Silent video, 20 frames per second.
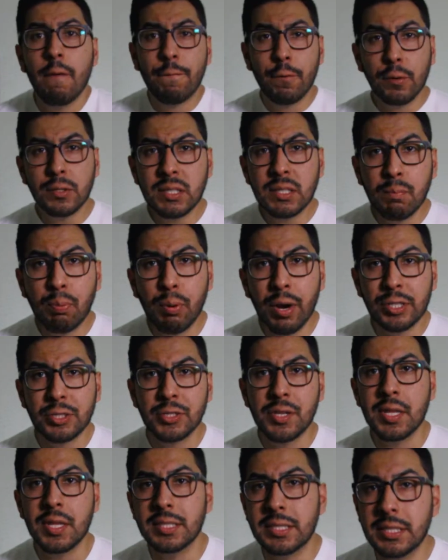First impression
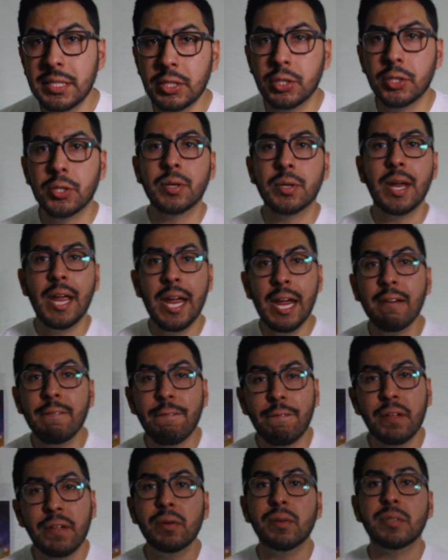of this t-shirt, it
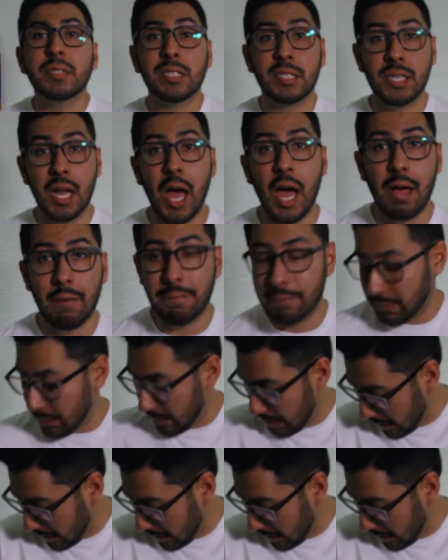feels soft.